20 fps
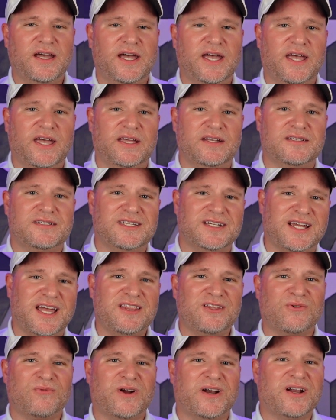And
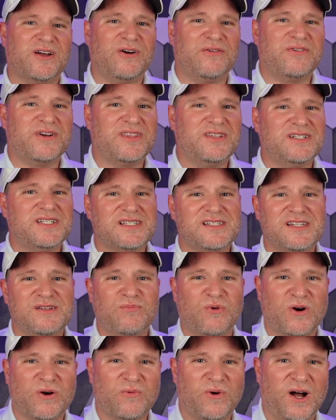together we're going to go over to the Disney
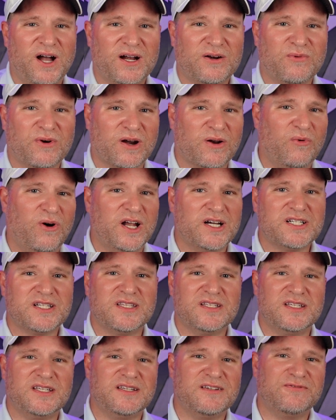boardwalk. We're going to watch
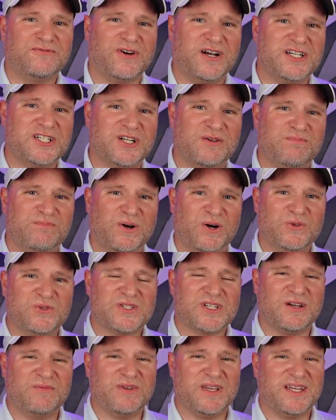the friendship boats
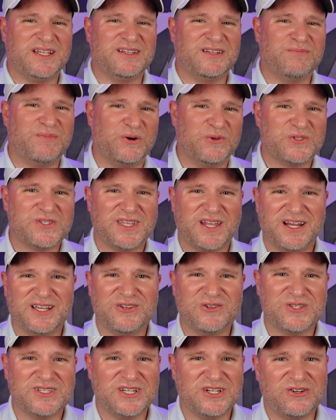come in, the boats that I
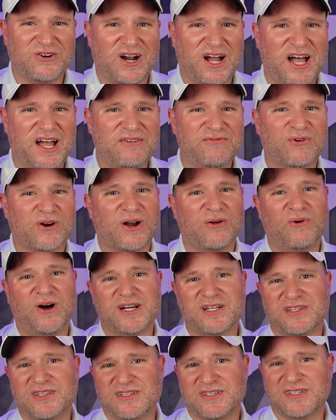used to drive. We're going to
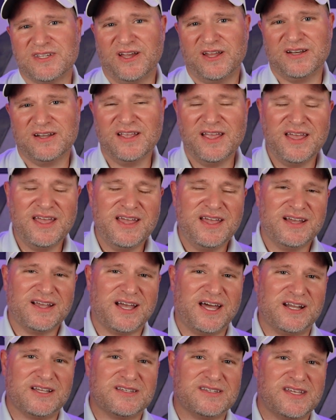watch the sun
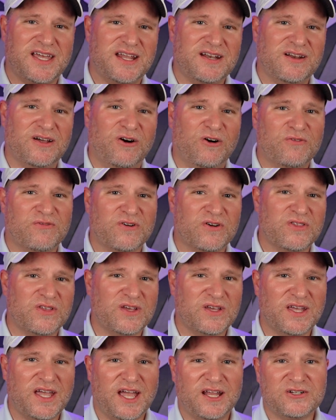kind of set over
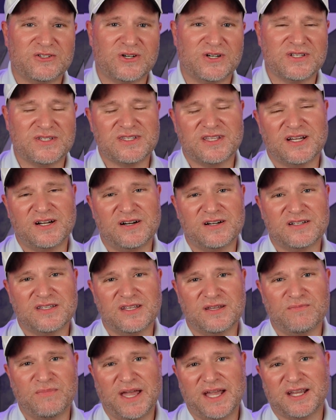the entrance there,
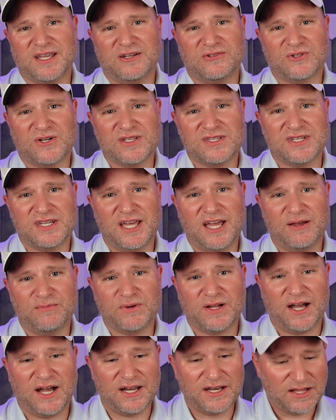the back entrance to
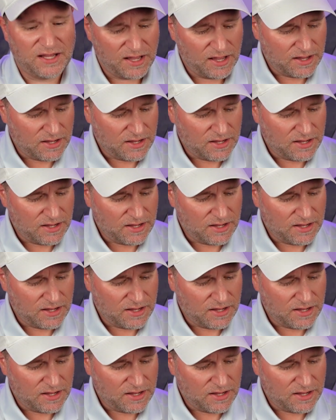Epcot.